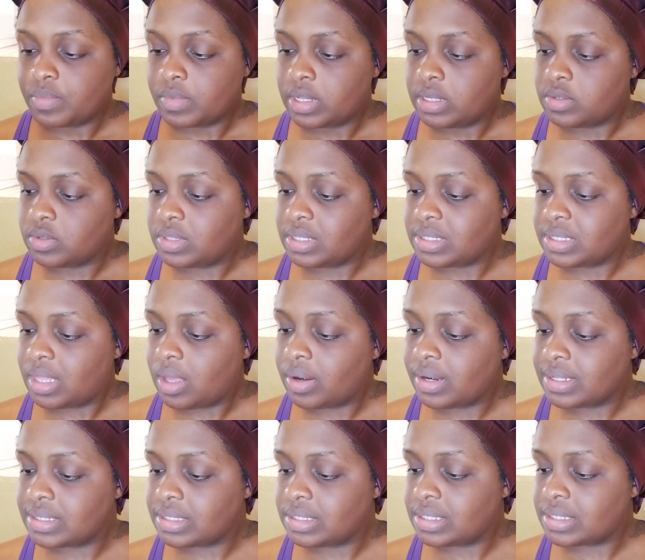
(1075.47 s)
So this other one
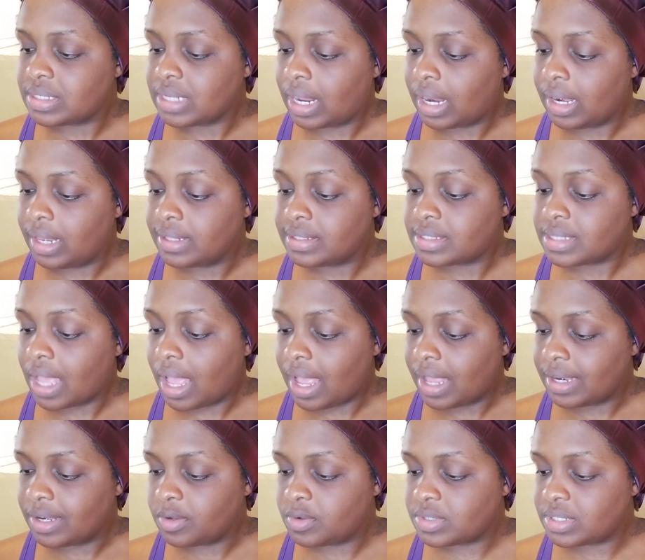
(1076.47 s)
is just a cleanser.
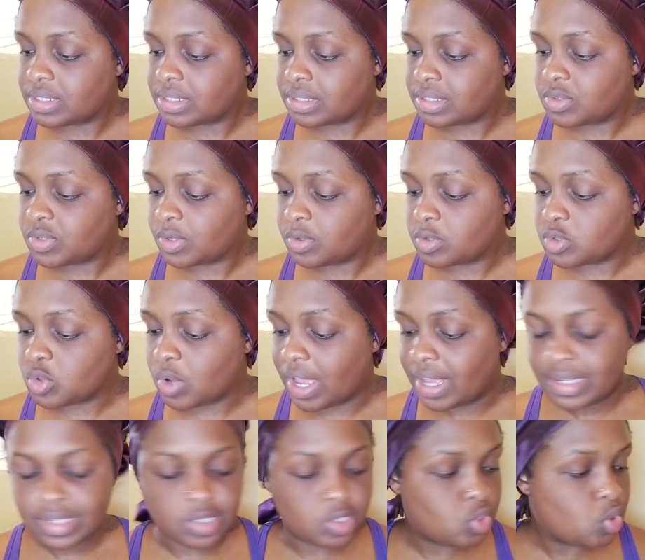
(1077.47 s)
I'll use it. This one also
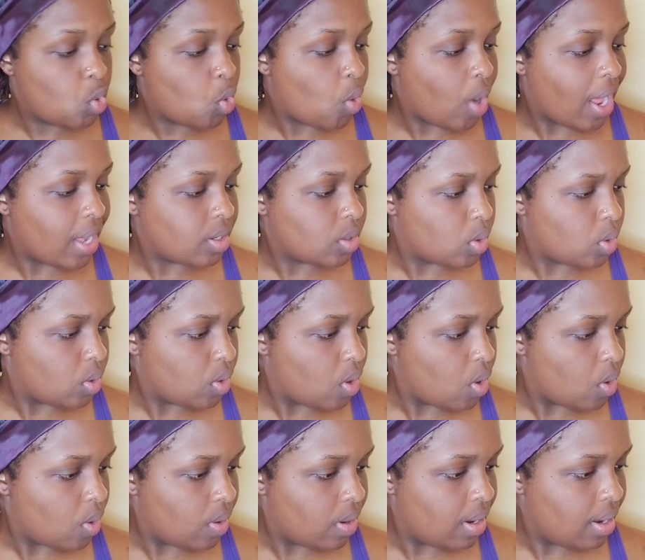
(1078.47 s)
has no
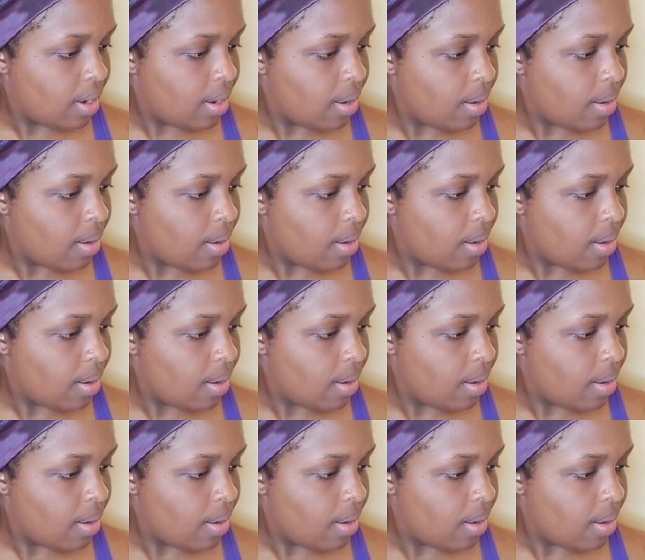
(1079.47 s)
alcohol.